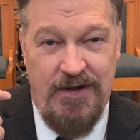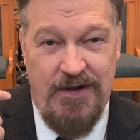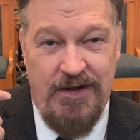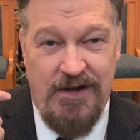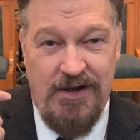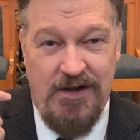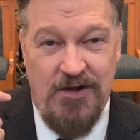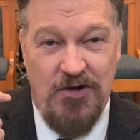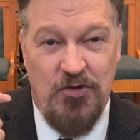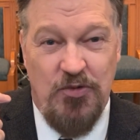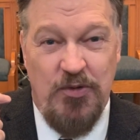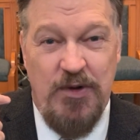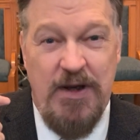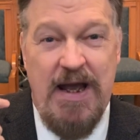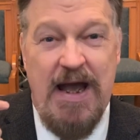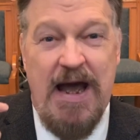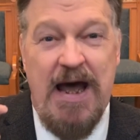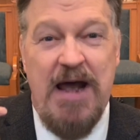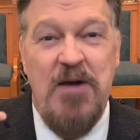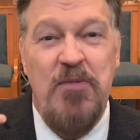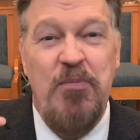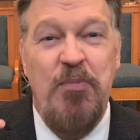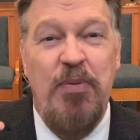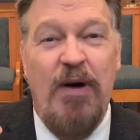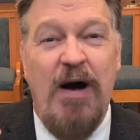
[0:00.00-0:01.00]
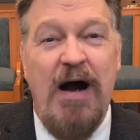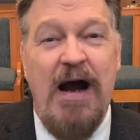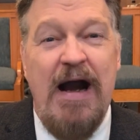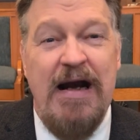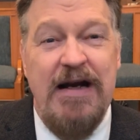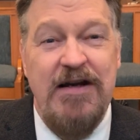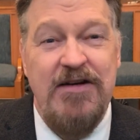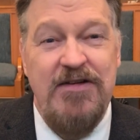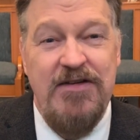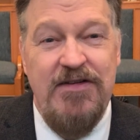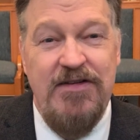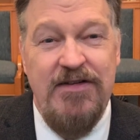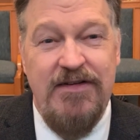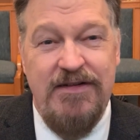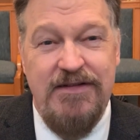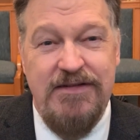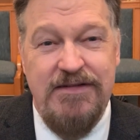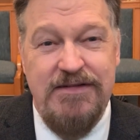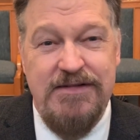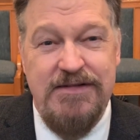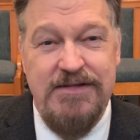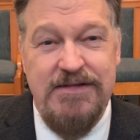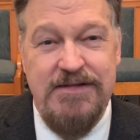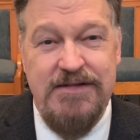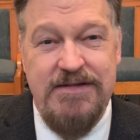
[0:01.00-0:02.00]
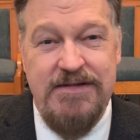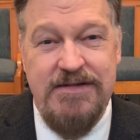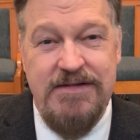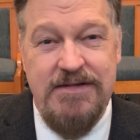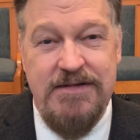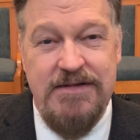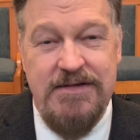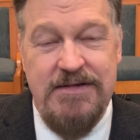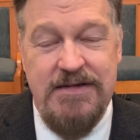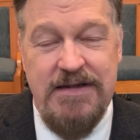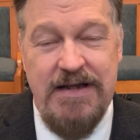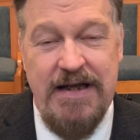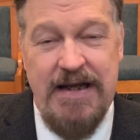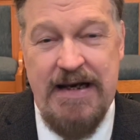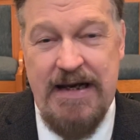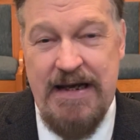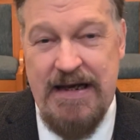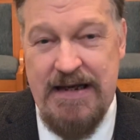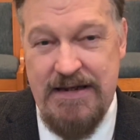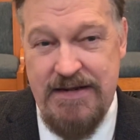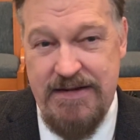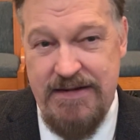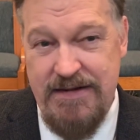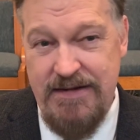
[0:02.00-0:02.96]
Because we had a part in it.'"